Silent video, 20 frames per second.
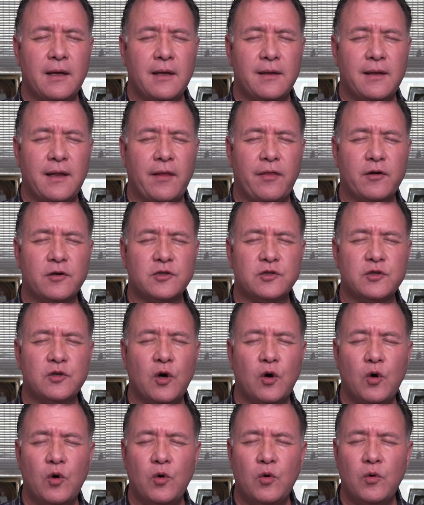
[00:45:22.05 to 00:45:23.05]
That there's
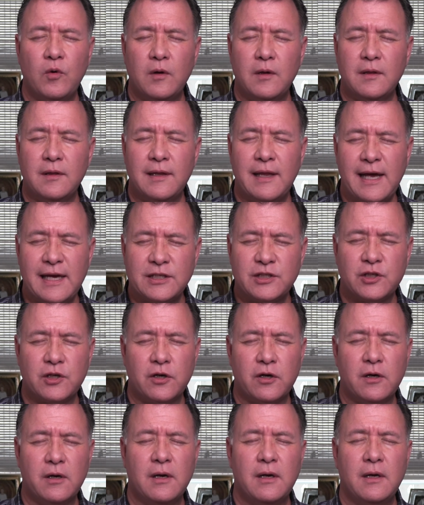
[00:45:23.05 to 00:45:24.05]
no
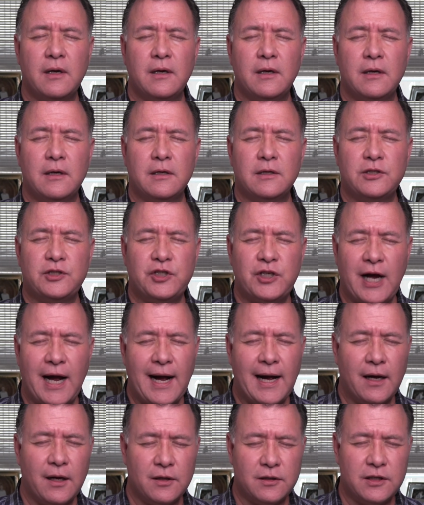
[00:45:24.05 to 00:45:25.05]
lesser
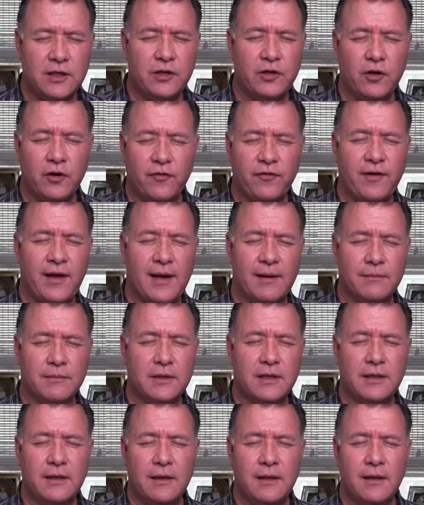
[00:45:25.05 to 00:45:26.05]
child in your
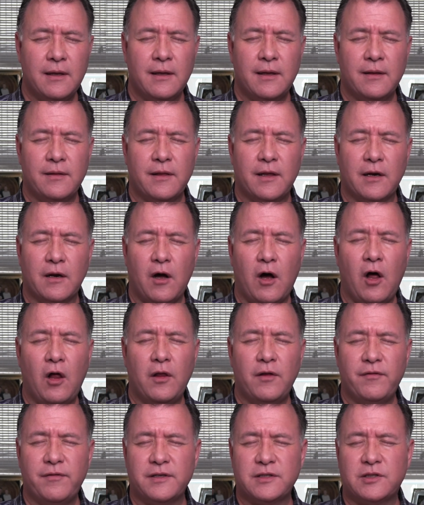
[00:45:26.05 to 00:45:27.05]
family, that all
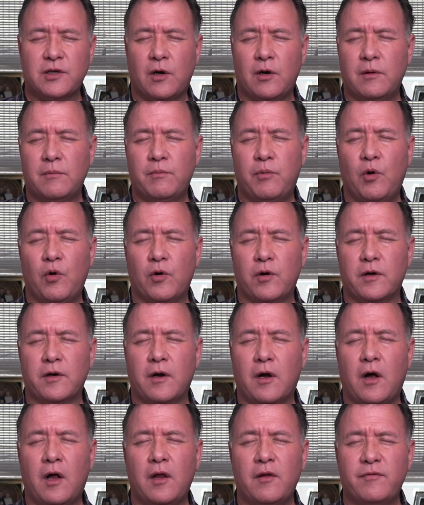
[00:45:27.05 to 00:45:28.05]
of us are important.
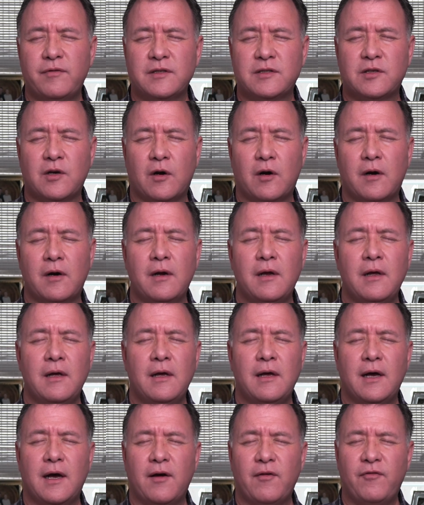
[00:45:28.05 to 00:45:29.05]
All of us are
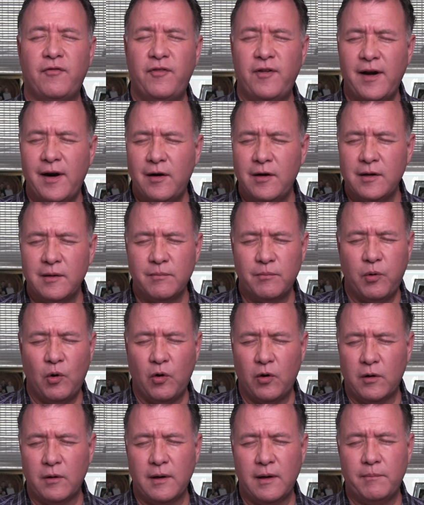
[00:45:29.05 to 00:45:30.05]
a very
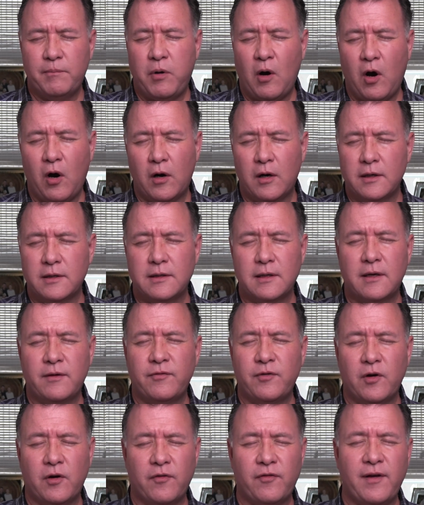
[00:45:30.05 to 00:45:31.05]
important part of
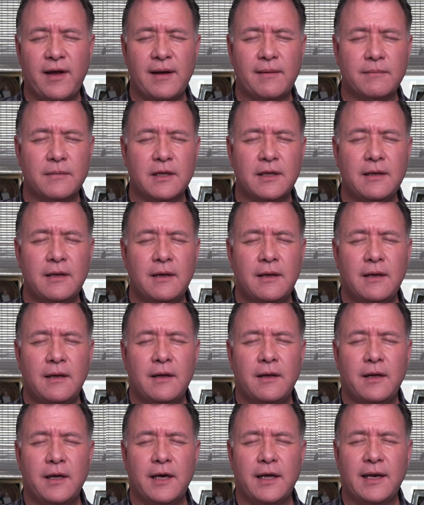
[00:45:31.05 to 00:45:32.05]
your family,
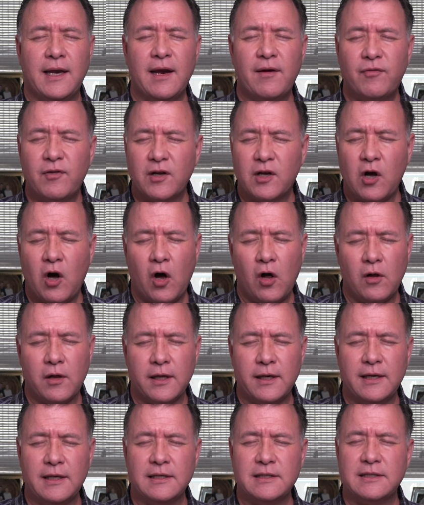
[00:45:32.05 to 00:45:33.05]
and every
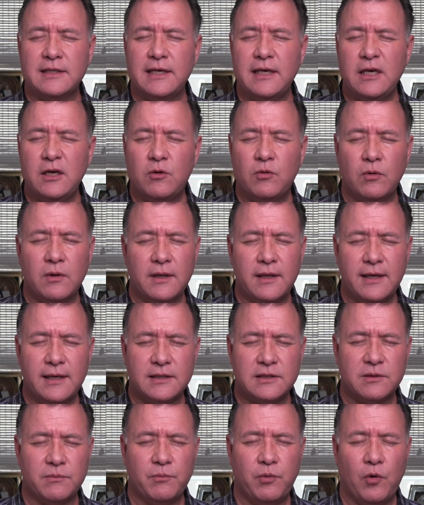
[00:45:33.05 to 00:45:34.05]
calling is equally
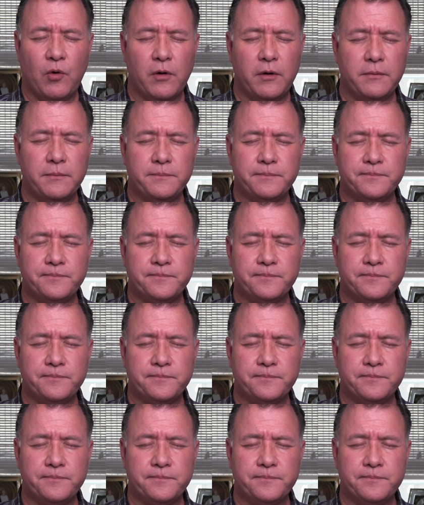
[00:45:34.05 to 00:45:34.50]
as important.